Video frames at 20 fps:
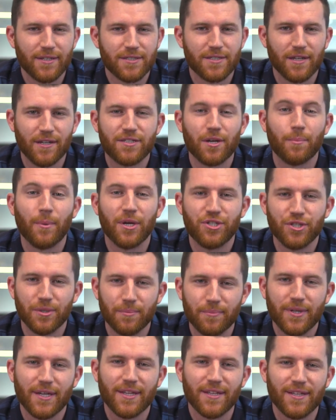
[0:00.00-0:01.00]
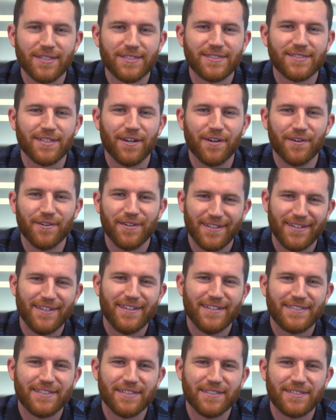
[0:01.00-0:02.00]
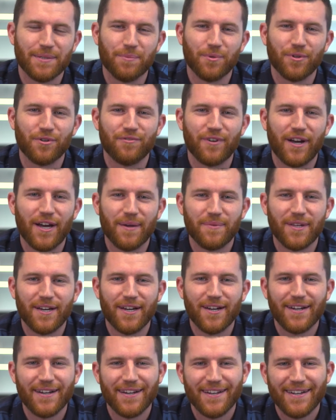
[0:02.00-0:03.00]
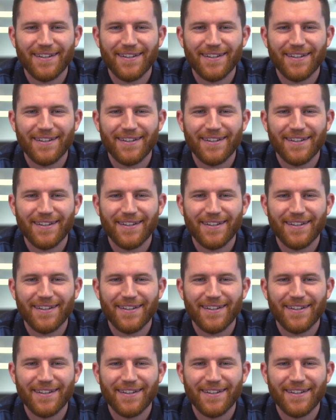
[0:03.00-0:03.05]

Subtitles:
it's on my gym playlist, so similar vibe there.